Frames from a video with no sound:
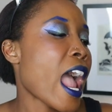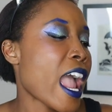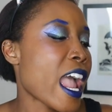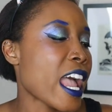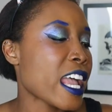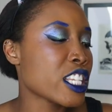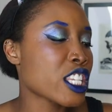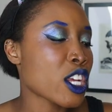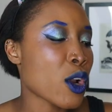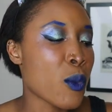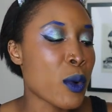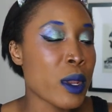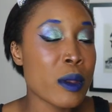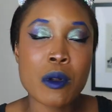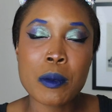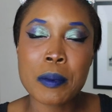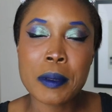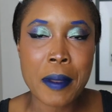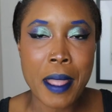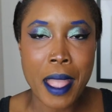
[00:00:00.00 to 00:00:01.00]
And we
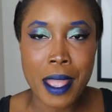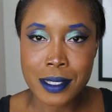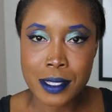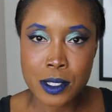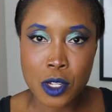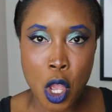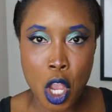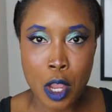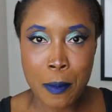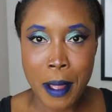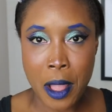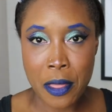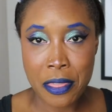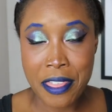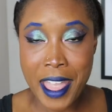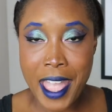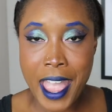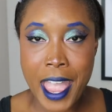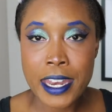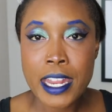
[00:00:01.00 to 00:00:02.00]
will be back to talk
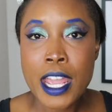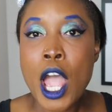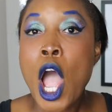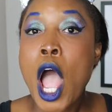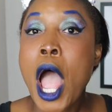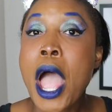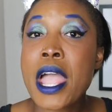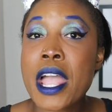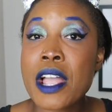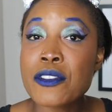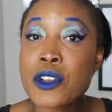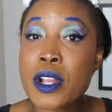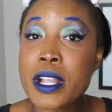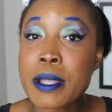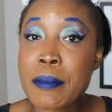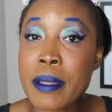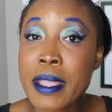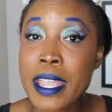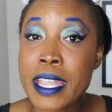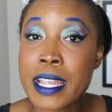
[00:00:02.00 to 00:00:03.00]
about that after I
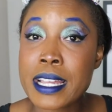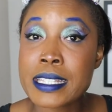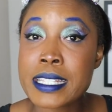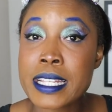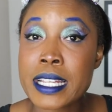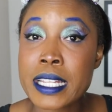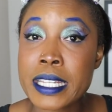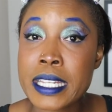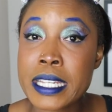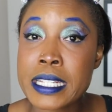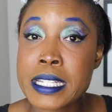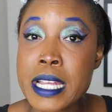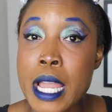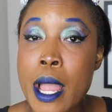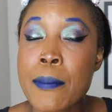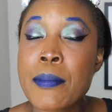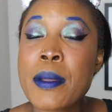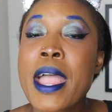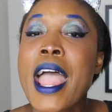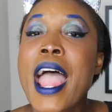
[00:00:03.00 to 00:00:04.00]
get my hands cleaned
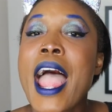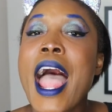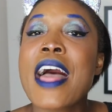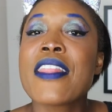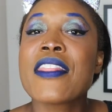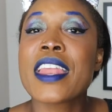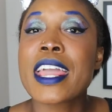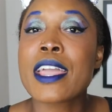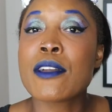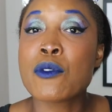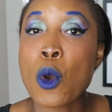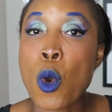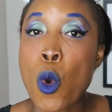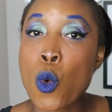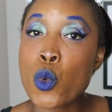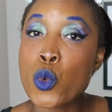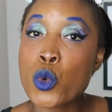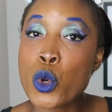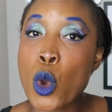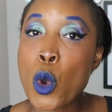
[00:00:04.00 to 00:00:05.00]
up. And then I have
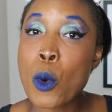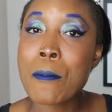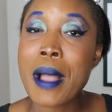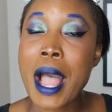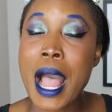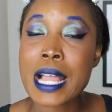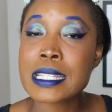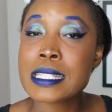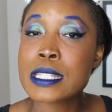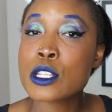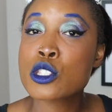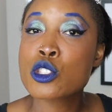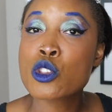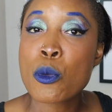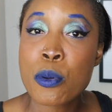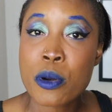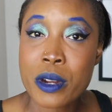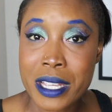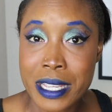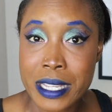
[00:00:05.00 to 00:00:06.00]
uno más
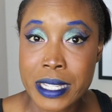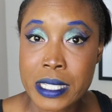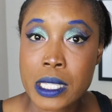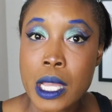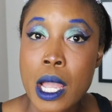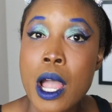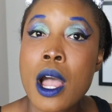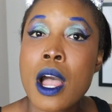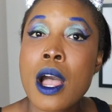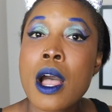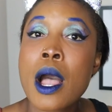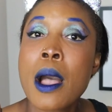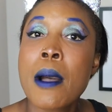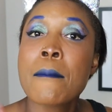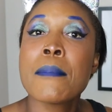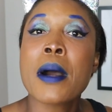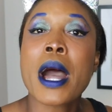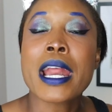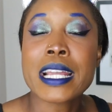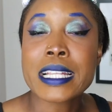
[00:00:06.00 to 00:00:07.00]
surprise
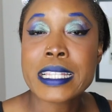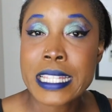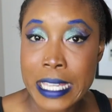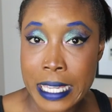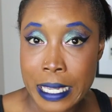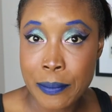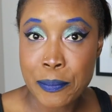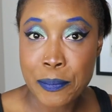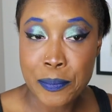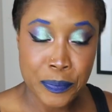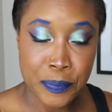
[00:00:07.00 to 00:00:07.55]
para ti.